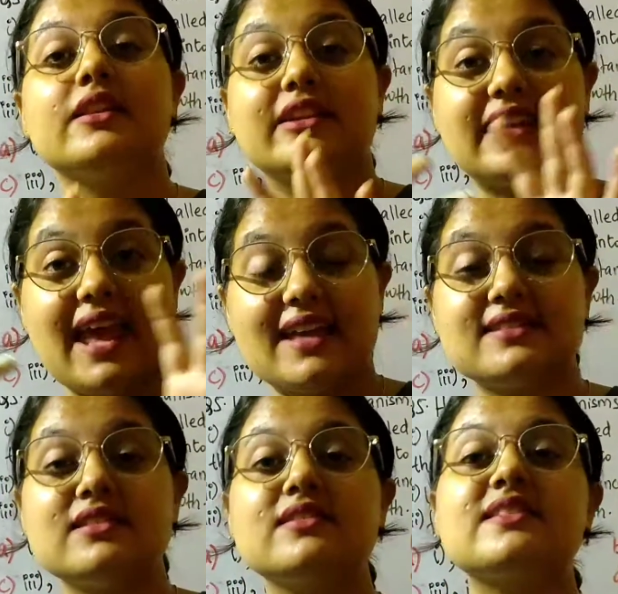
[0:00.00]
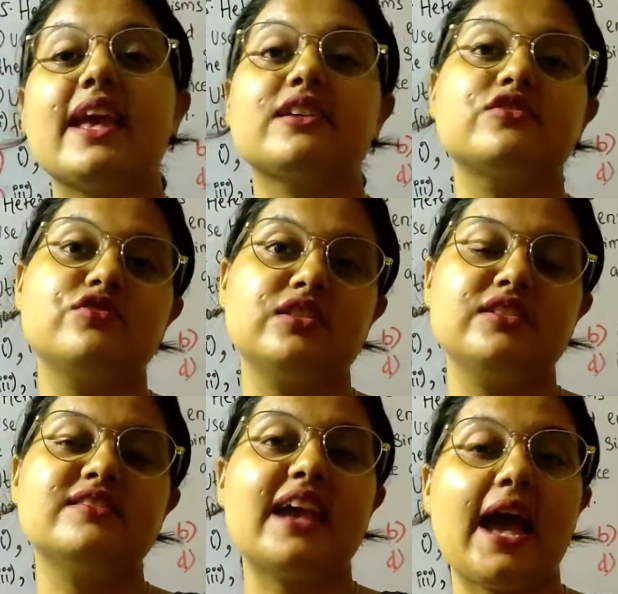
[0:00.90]
the gaseous
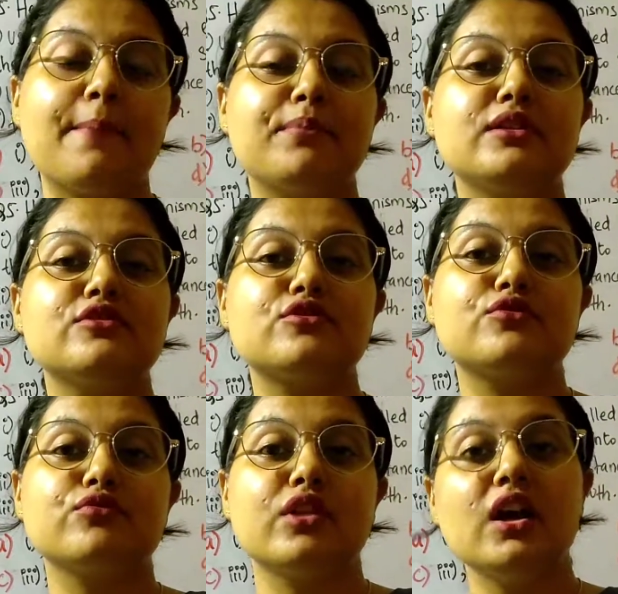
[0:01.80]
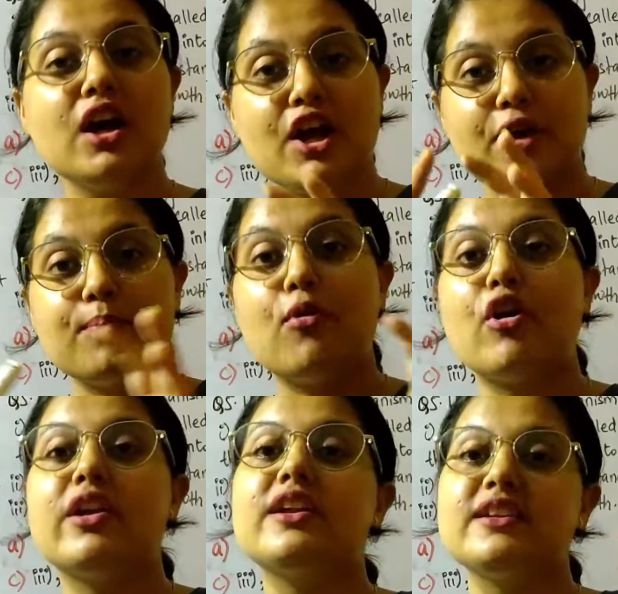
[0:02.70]
exchange happens through the
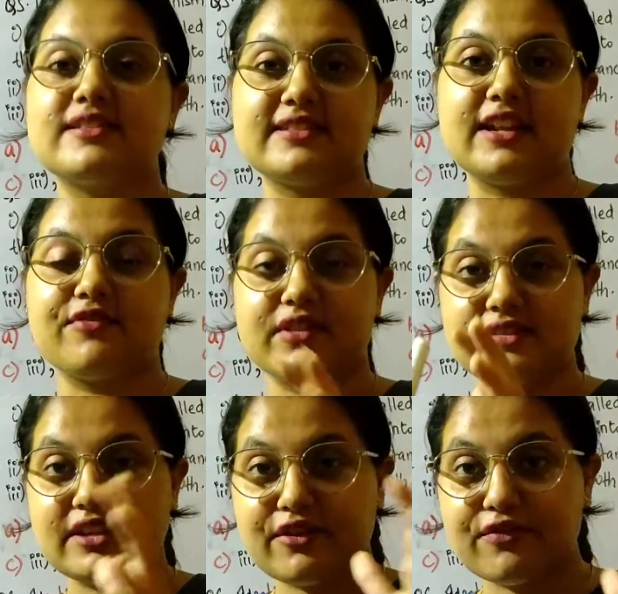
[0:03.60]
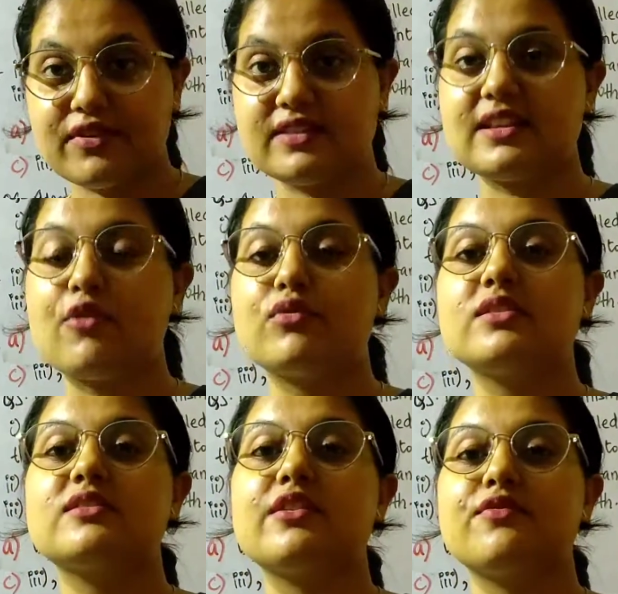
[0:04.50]
body itself, the surface,
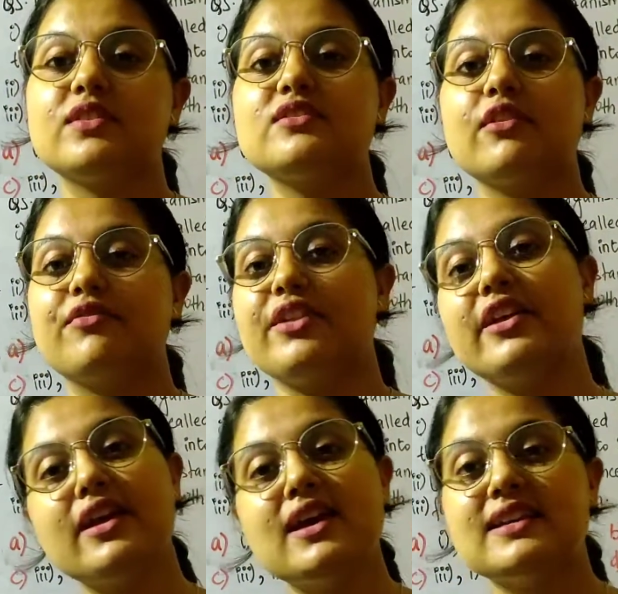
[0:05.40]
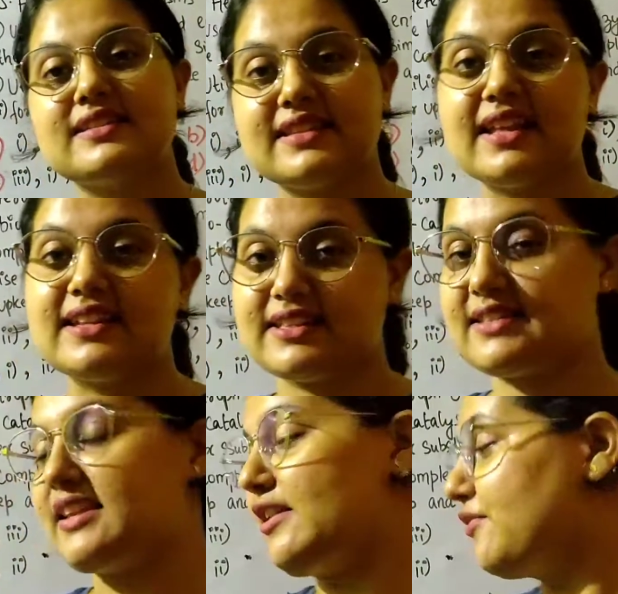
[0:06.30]
outer surface of their cell
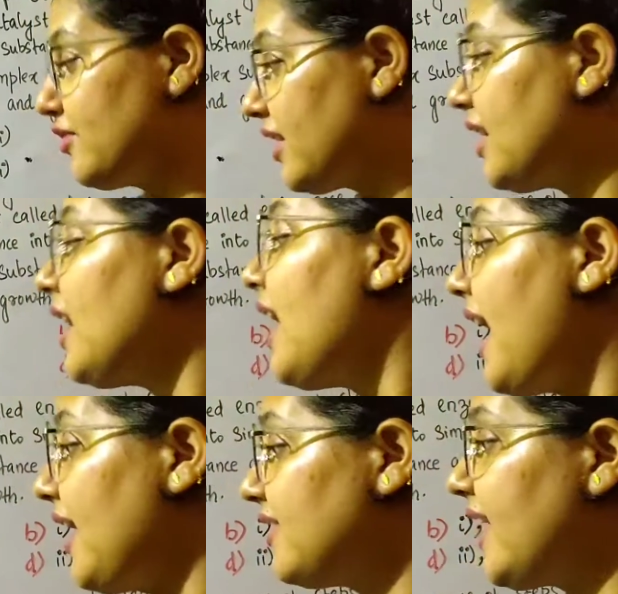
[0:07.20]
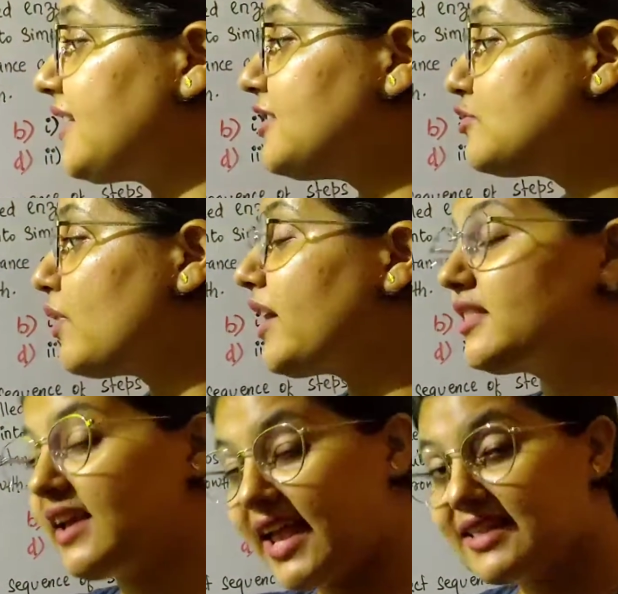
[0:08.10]
itself. Okay, and that is why
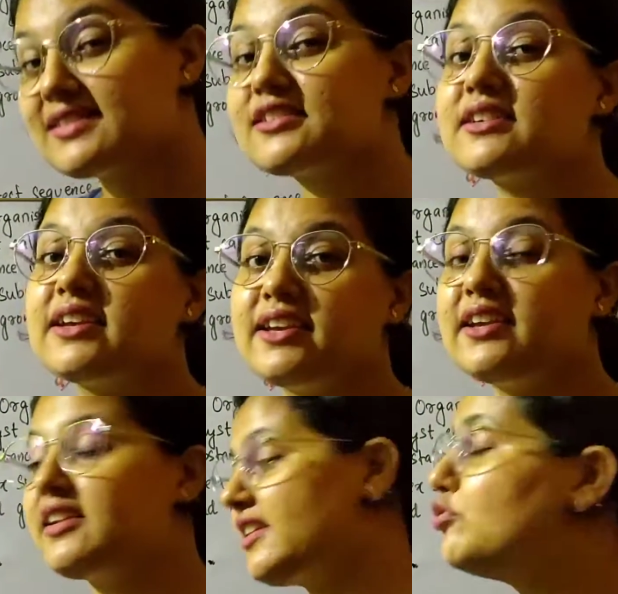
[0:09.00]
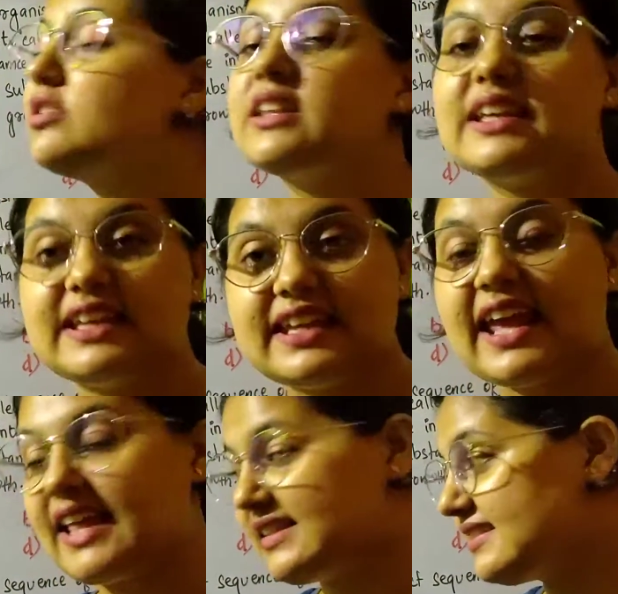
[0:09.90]
the answer here is both A
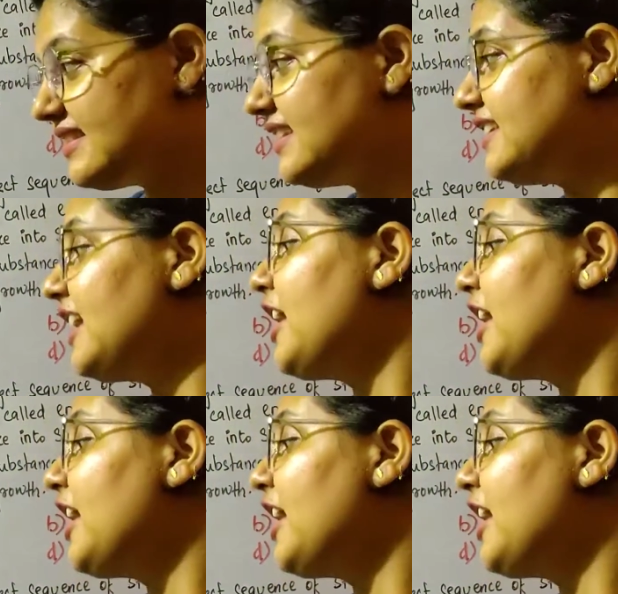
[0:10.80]
and C,